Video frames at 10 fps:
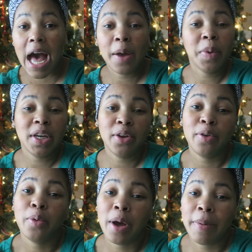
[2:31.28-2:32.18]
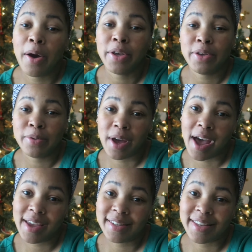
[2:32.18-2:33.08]
I want to know about you
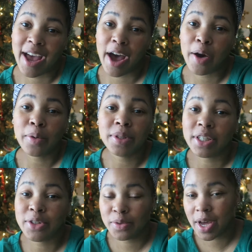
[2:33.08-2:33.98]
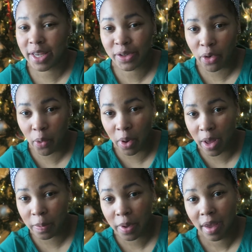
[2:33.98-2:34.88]
guys. How did you guys grow
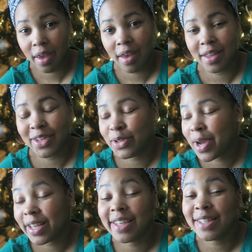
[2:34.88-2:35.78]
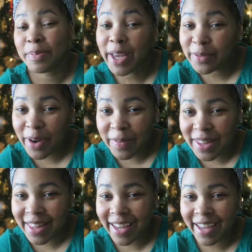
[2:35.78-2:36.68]
up? Did you guys get spanked for
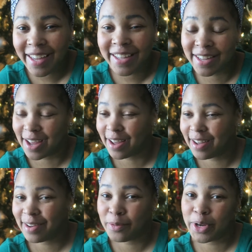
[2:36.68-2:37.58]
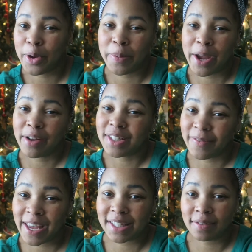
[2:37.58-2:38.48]
everything? Uh, were your parents
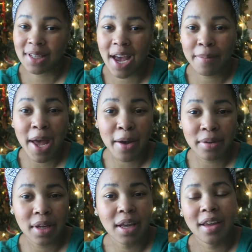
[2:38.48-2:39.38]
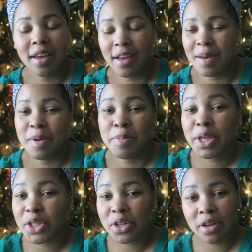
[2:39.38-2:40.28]
fans of timeout? Um, a
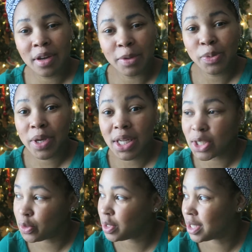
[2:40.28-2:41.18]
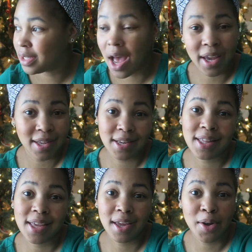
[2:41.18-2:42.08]
mixture in between? Did you just not get
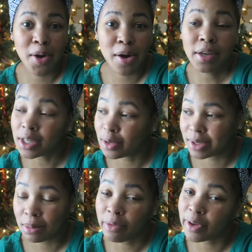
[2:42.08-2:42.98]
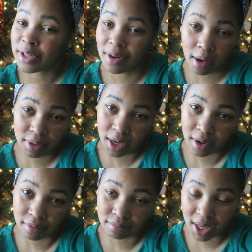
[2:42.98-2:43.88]
anything at all? You know, some of us are out
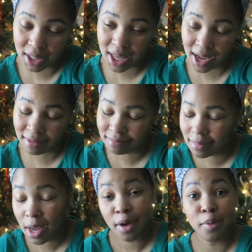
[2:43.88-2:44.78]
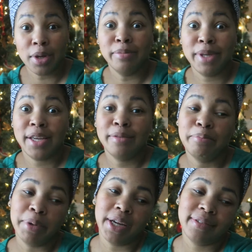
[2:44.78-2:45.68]
there like that. Wasn't me,
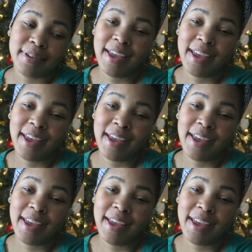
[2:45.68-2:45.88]
but